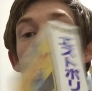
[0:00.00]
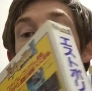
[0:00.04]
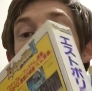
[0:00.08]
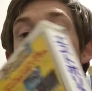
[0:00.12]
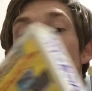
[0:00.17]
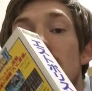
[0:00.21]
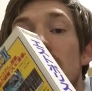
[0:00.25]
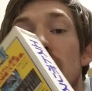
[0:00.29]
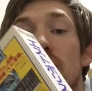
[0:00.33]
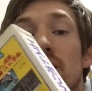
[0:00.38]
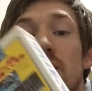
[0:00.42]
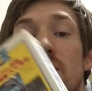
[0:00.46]

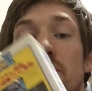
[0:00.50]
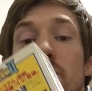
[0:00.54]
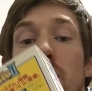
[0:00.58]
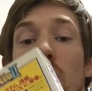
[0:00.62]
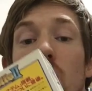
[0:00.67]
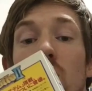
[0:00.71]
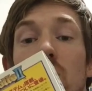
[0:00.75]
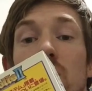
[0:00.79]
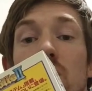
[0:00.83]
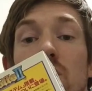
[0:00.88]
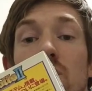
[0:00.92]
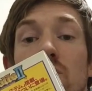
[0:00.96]
But the
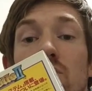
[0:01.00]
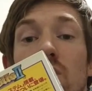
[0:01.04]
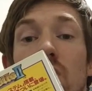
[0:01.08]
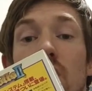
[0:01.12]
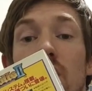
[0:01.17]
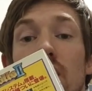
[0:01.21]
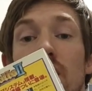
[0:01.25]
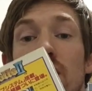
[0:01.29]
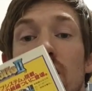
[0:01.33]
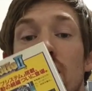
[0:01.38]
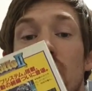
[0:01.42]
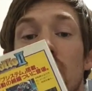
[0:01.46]
box is
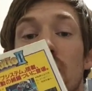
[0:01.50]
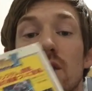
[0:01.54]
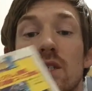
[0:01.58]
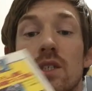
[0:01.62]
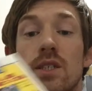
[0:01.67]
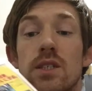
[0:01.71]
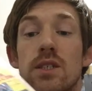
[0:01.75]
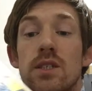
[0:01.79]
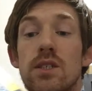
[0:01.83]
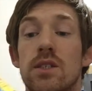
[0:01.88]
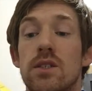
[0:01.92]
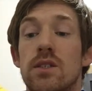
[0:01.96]
really
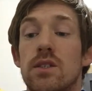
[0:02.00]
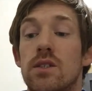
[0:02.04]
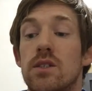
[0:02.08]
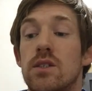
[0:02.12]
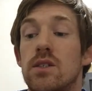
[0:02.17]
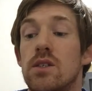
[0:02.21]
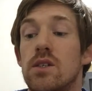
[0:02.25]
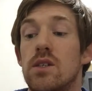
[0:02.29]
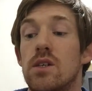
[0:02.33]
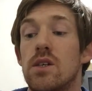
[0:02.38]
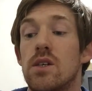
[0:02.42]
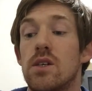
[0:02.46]
nice and
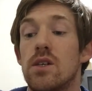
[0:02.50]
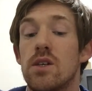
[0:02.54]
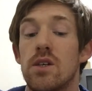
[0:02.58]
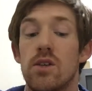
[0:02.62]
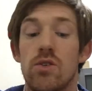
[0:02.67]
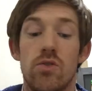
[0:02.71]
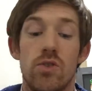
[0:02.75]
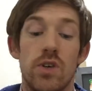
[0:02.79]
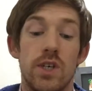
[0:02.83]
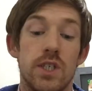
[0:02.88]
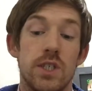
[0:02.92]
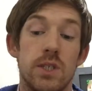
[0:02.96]

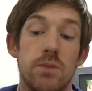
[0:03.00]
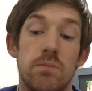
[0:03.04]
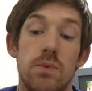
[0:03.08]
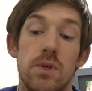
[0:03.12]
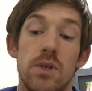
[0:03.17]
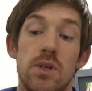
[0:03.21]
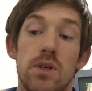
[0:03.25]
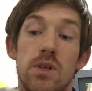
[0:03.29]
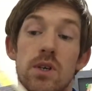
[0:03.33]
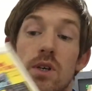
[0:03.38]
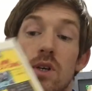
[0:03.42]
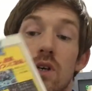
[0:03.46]
crisp,
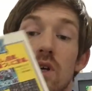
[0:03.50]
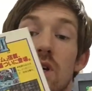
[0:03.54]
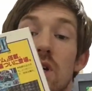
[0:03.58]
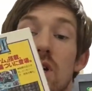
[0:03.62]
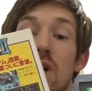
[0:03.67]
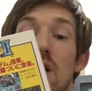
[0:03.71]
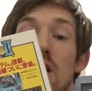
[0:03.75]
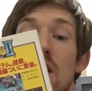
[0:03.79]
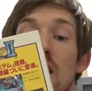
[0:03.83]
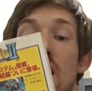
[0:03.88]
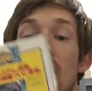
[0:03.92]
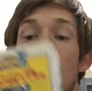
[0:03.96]

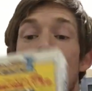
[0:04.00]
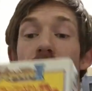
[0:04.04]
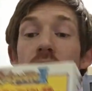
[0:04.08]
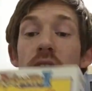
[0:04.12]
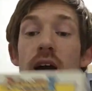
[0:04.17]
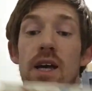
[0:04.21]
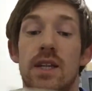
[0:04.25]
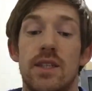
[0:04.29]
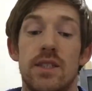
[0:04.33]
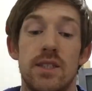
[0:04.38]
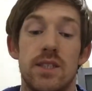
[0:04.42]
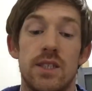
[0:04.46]

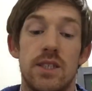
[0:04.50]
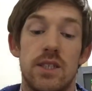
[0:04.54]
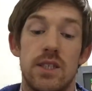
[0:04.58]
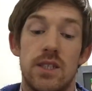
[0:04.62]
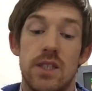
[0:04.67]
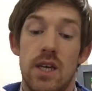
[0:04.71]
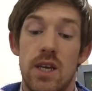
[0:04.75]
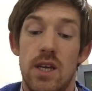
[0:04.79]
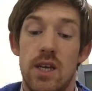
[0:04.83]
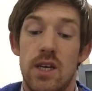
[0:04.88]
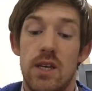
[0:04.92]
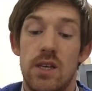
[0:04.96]
and
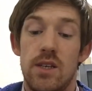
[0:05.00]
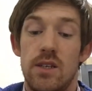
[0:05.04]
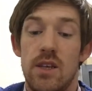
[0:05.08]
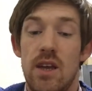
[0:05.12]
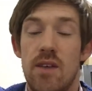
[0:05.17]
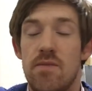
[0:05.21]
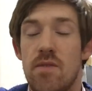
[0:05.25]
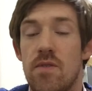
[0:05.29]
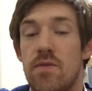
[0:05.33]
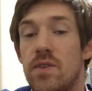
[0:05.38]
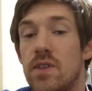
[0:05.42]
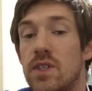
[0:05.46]

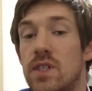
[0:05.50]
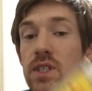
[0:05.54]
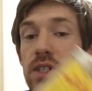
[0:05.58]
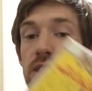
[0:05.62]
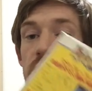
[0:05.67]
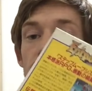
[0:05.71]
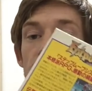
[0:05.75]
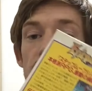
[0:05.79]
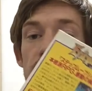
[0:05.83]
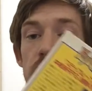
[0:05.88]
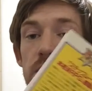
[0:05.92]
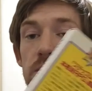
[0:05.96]
everything
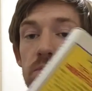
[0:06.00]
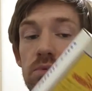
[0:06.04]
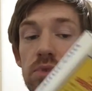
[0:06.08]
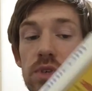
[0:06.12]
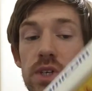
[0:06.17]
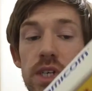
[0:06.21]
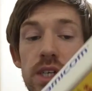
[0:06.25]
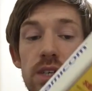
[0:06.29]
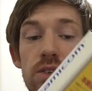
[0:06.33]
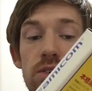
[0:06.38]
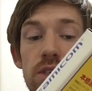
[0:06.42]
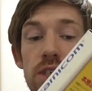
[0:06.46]
inside is
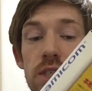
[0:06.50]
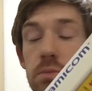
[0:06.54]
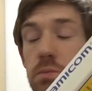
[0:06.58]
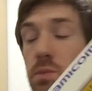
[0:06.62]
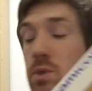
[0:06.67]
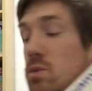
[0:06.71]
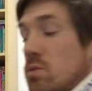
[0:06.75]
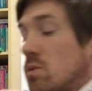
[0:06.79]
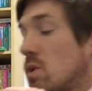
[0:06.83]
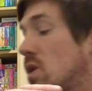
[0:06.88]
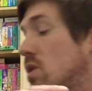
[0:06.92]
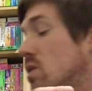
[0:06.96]
pretty crisp
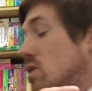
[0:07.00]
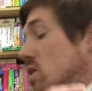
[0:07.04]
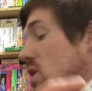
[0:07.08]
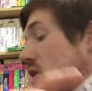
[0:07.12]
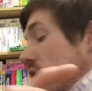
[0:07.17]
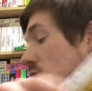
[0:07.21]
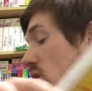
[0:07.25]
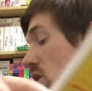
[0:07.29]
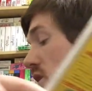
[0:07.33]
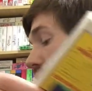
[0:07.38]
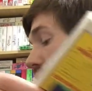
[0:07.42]
as well, so